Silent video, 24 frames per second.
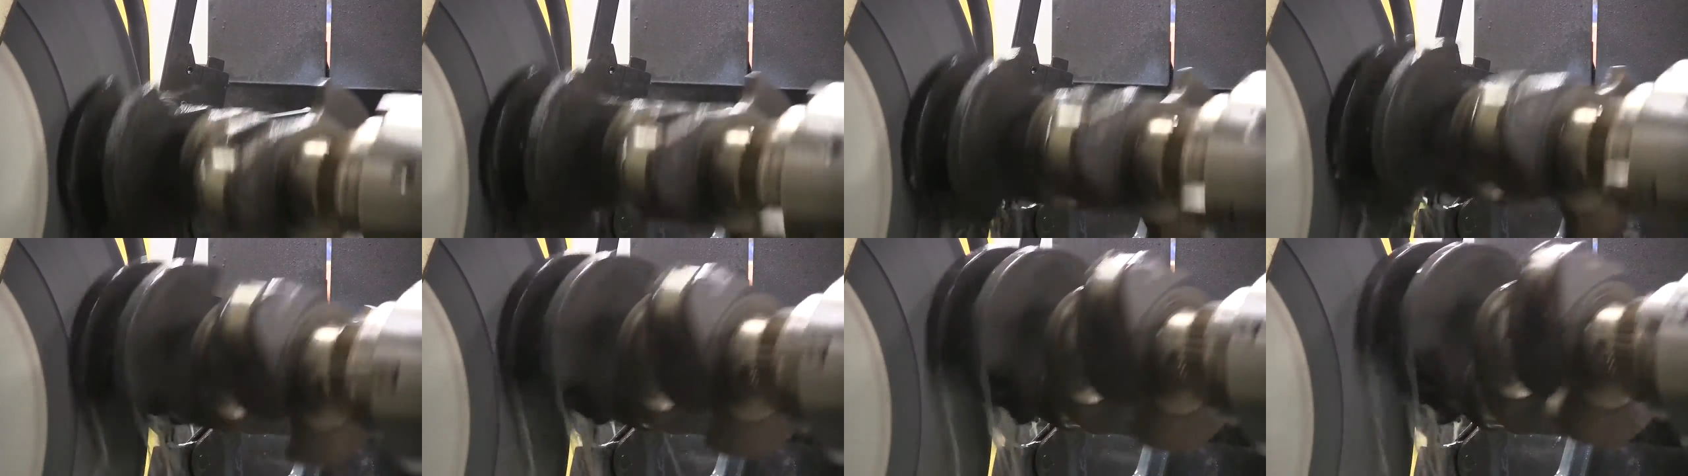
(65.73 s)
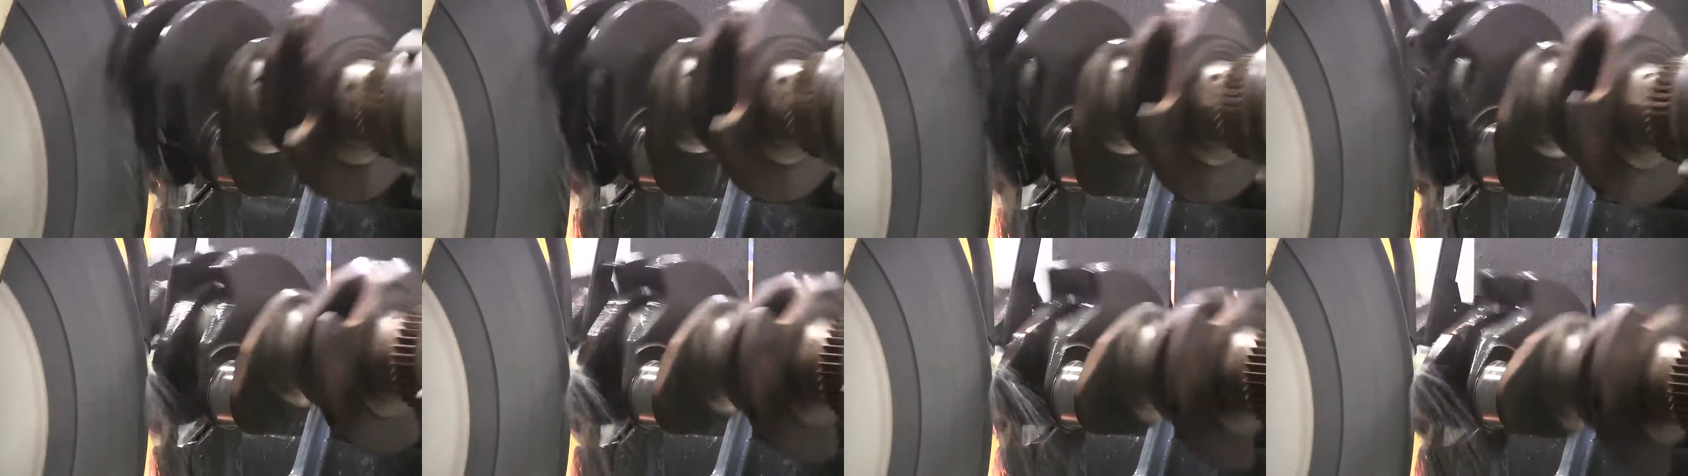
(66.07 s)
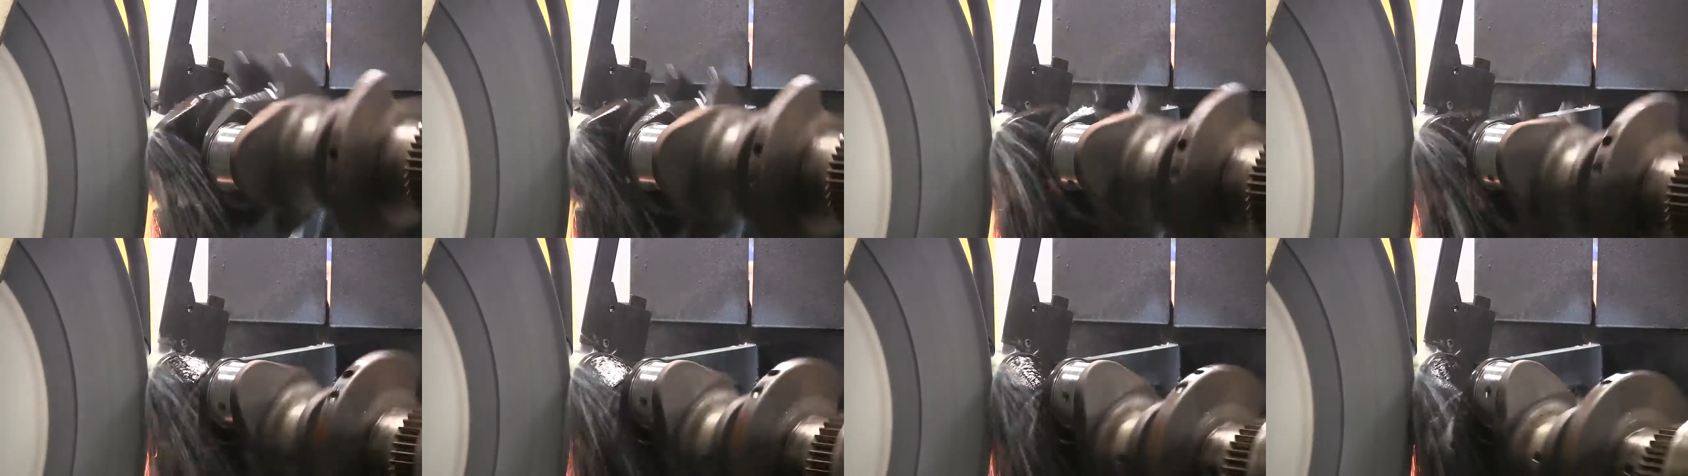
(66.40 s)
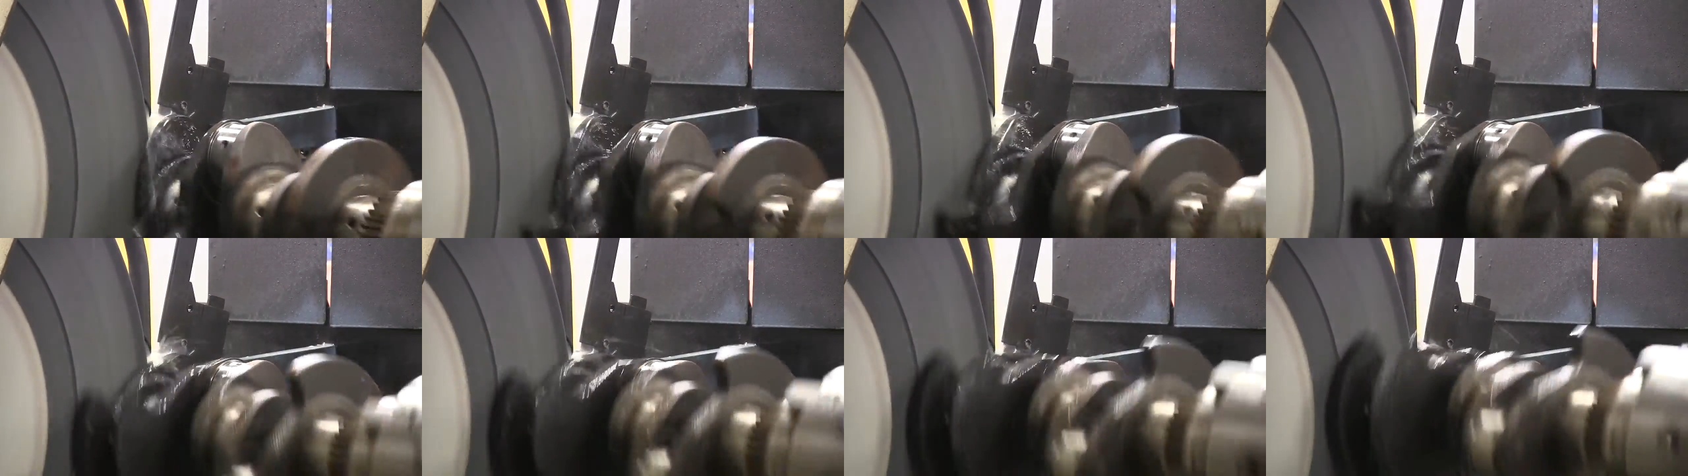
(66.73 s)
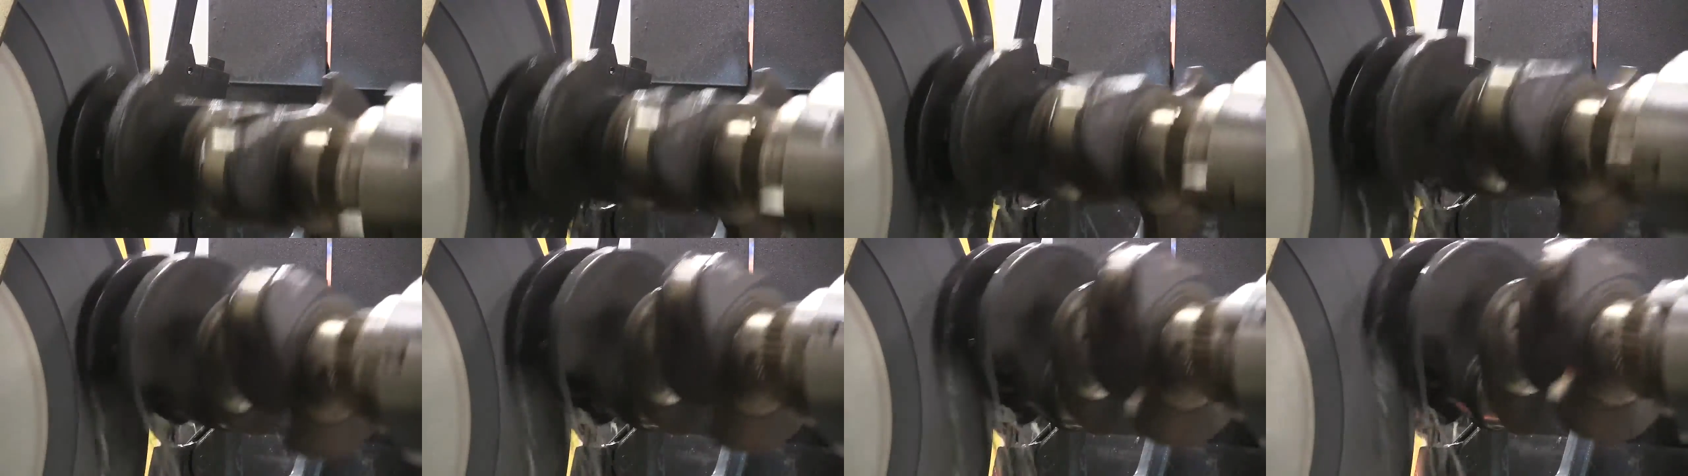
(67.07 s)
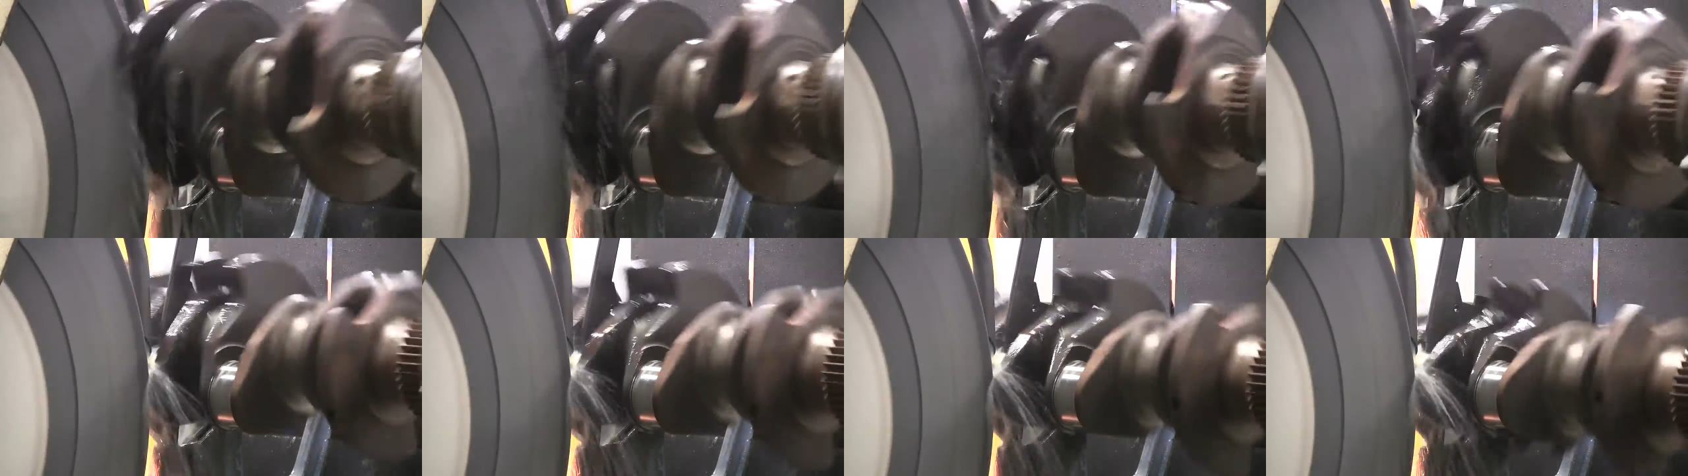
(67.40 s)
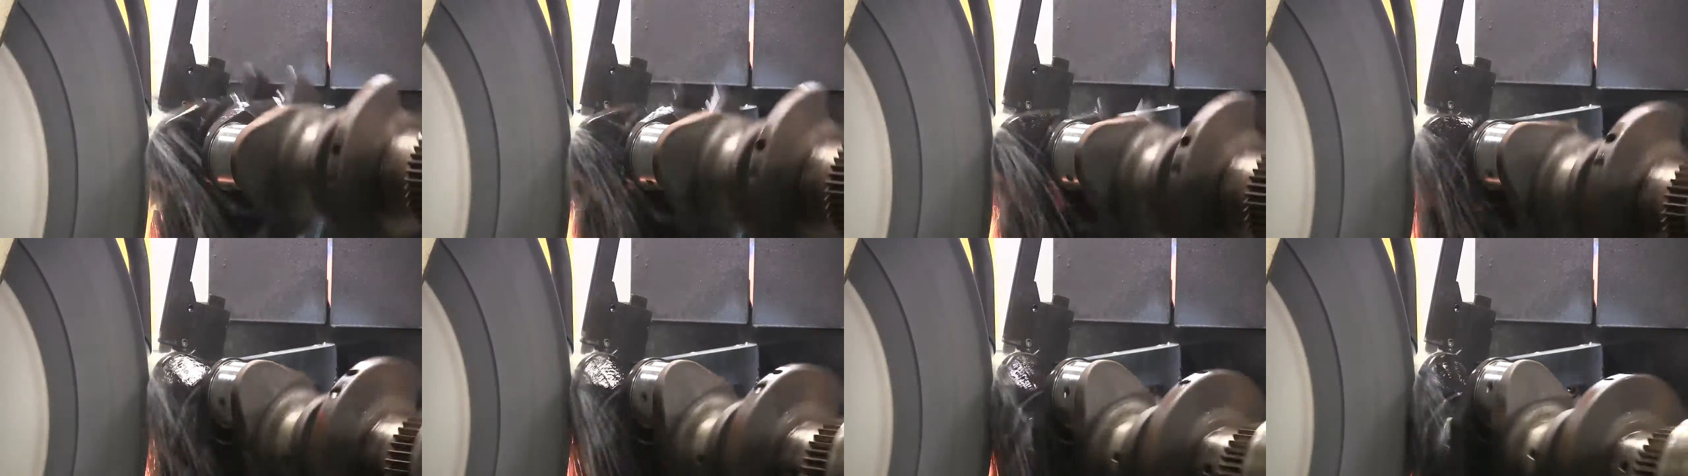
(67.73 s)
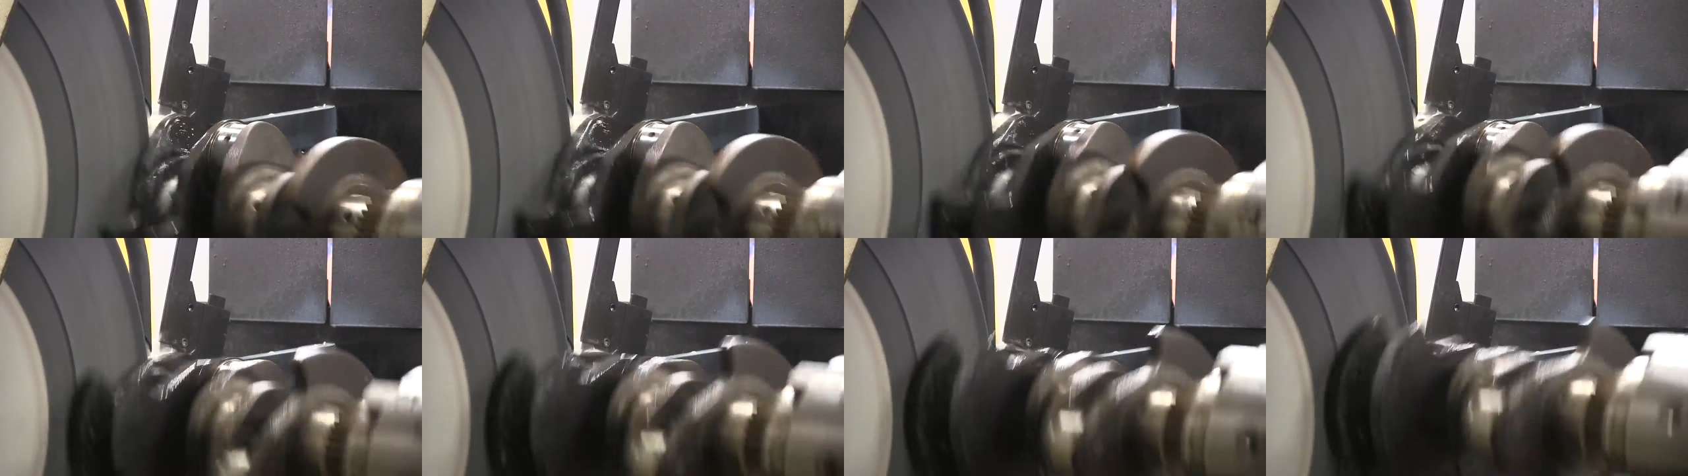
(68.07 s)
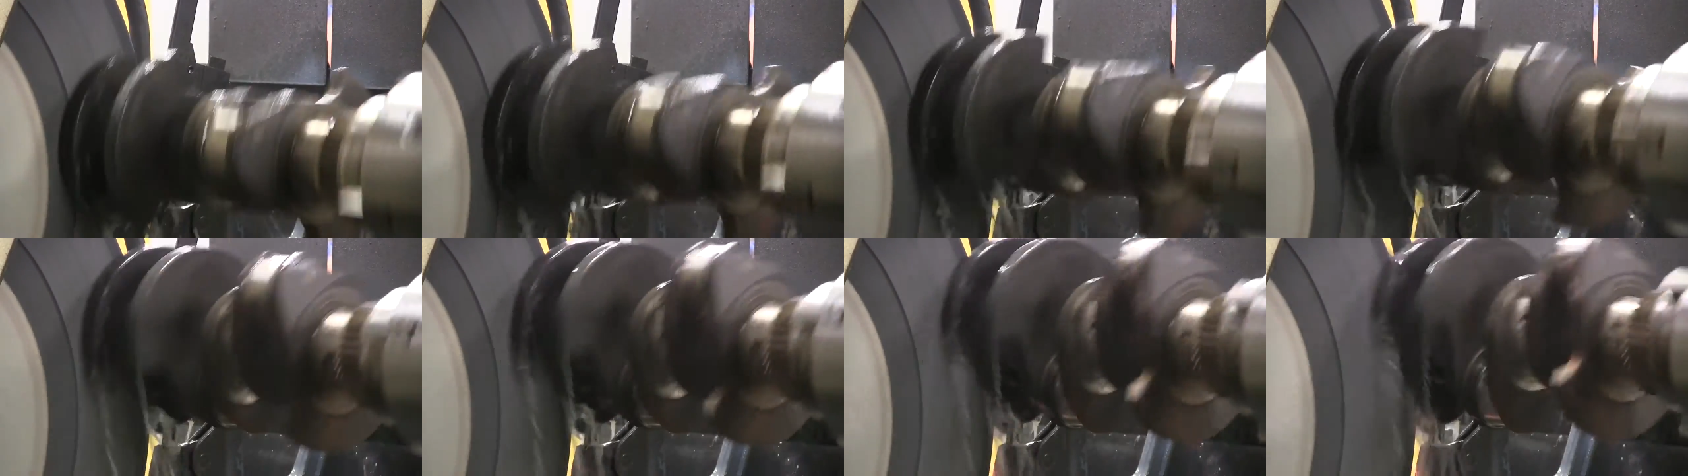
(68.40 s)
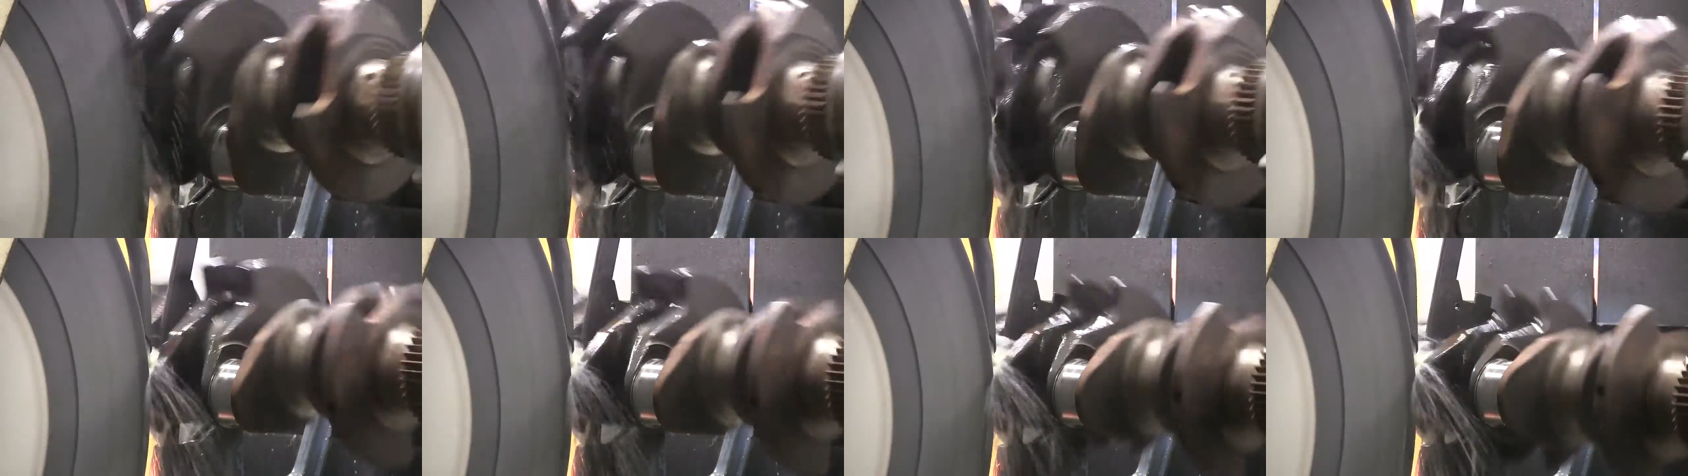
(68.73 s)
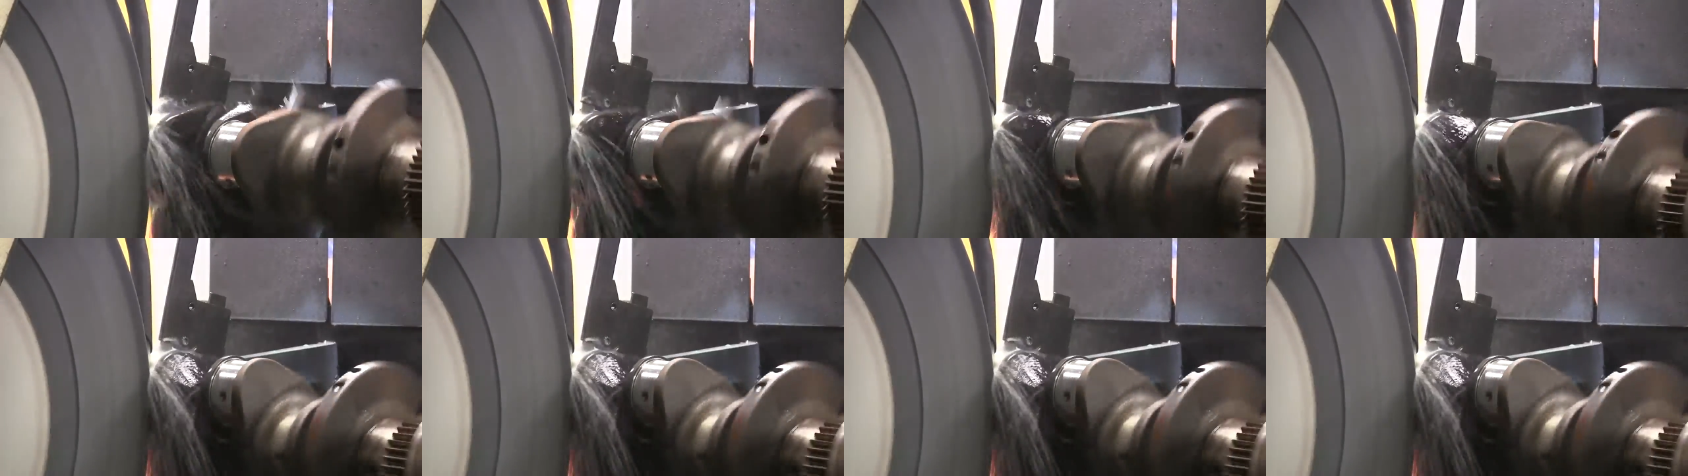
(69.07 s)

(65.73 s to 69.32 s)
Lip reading: No face is visible, so there are no lips to read.